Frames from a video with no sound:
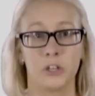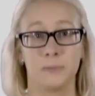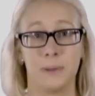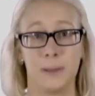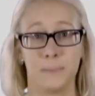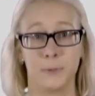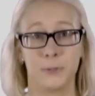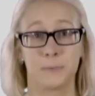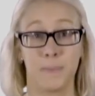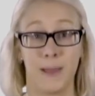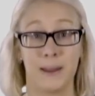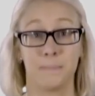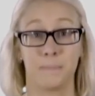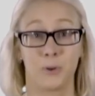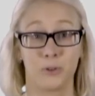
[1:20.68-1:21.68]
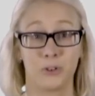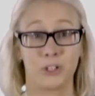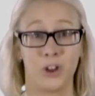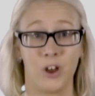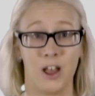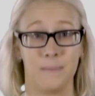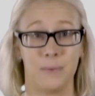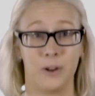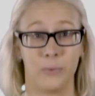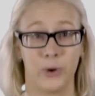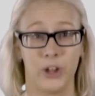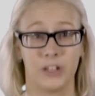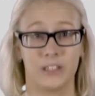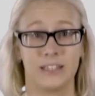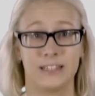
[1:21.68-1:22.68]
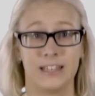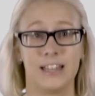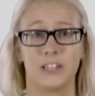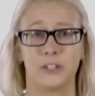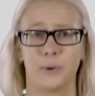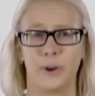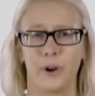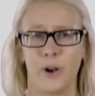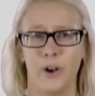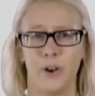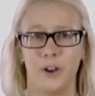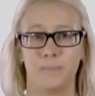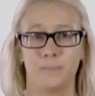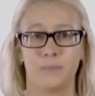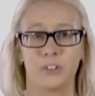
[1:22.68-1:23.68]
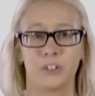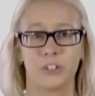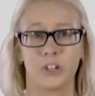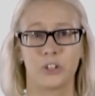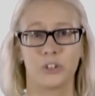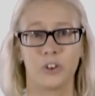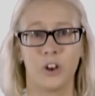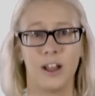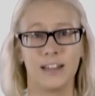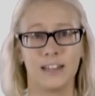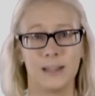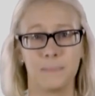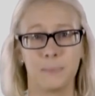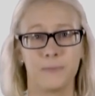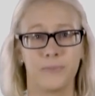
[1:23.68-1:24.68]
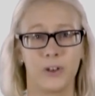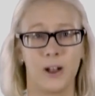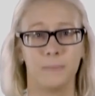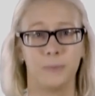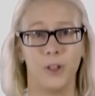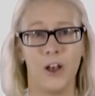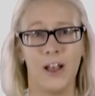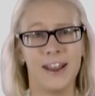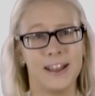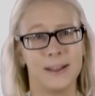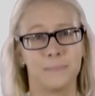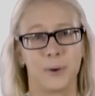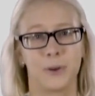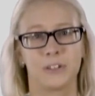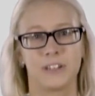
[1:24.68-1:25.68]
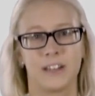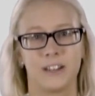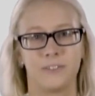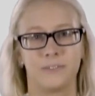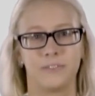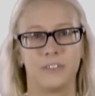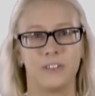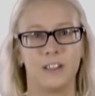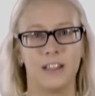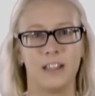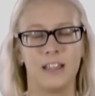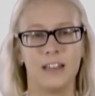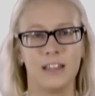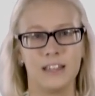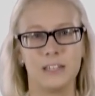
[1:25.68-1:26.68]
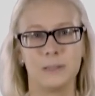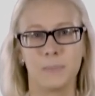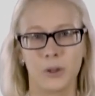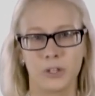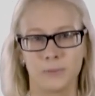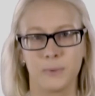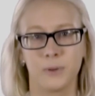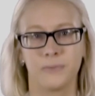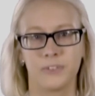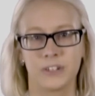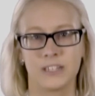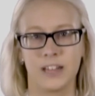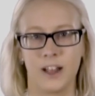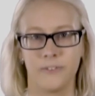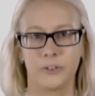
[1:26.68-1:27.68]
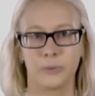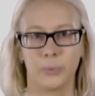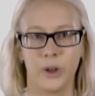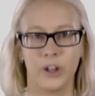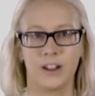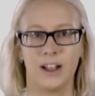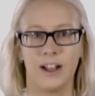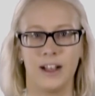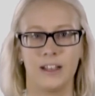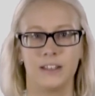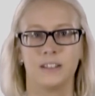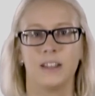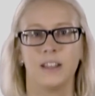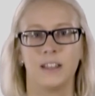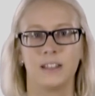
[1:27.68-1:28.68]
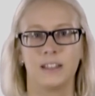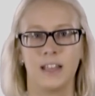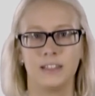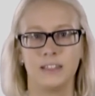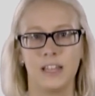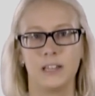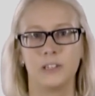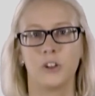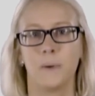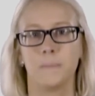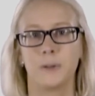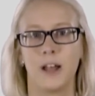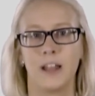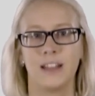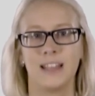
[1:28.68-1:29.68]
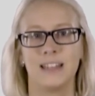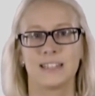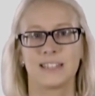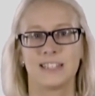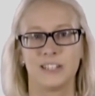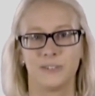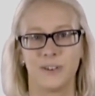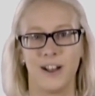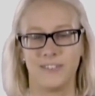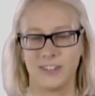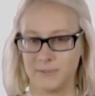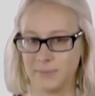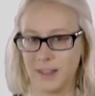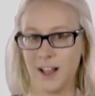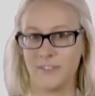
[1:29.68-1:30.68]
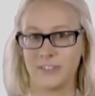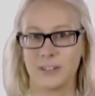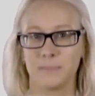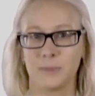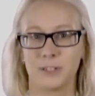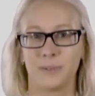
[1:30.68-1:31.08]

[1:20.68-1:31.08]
Most people spend more time at work than they do at home, so try to keep the vibe light and positive. It is possible for staff to work hard, get their job done, and still have some laughs in